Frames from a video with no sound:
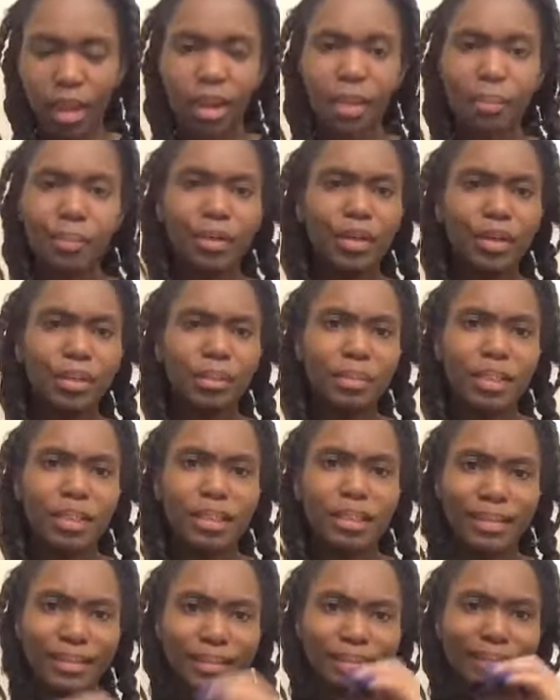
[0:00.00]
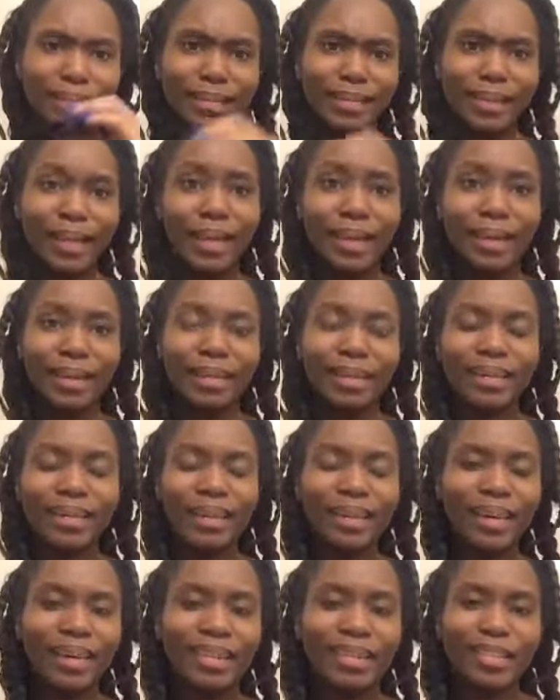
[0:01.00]
I'm pretty much
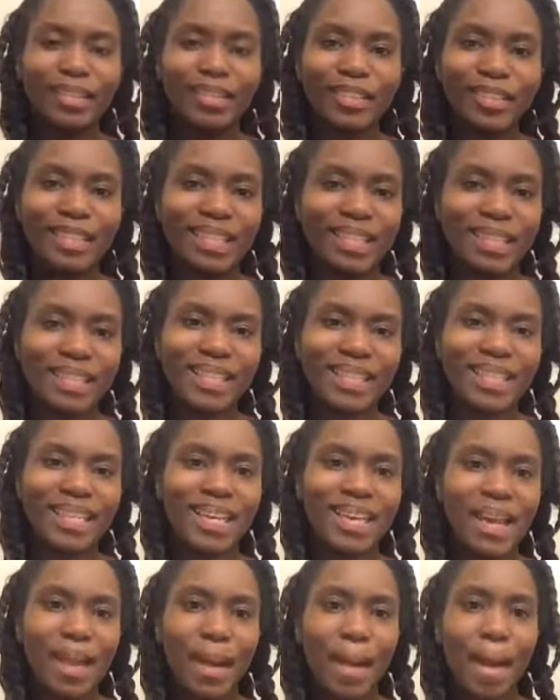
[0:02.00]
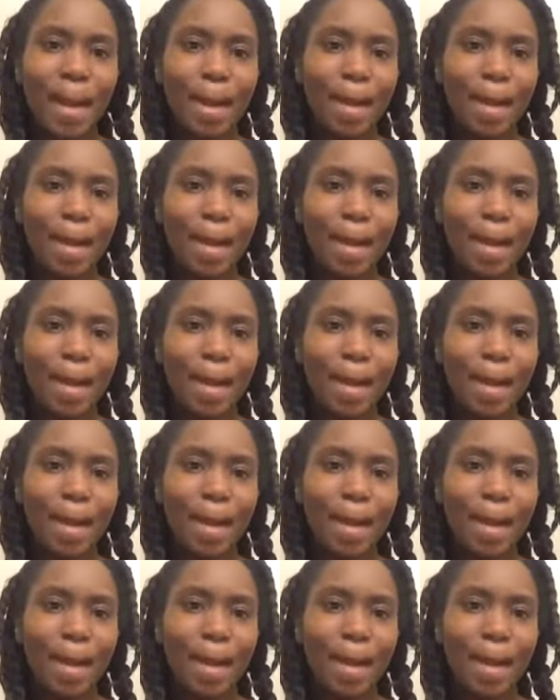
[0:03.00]
done, as you can see.